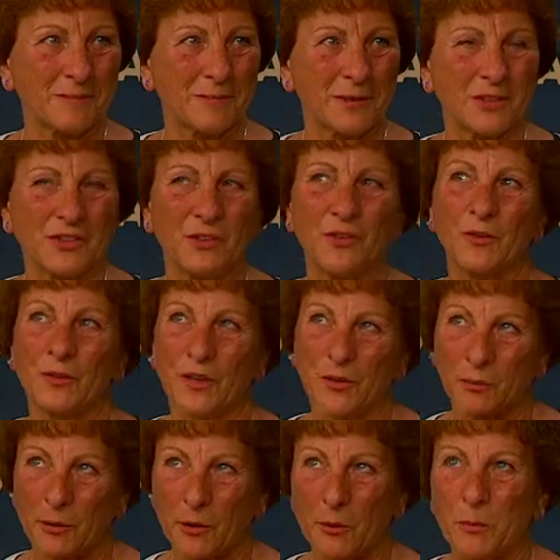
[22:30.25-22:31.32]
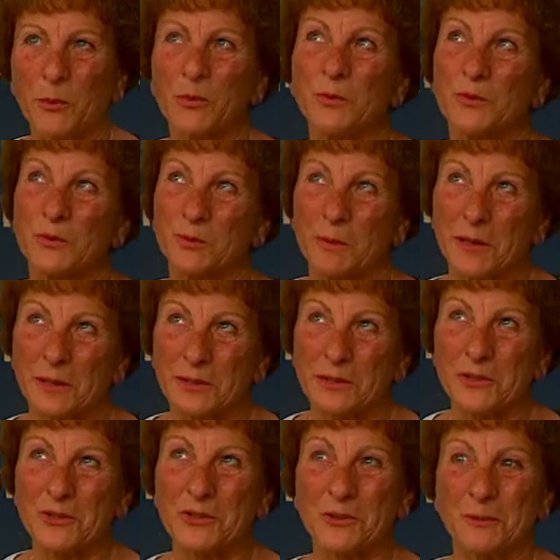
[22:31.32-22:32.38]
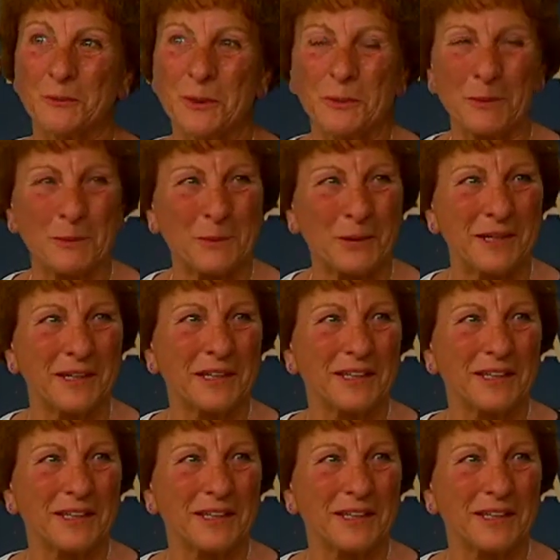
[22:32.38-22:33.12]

Because if you've got the PowerPoint, they're just paying attention to the PowerPoint.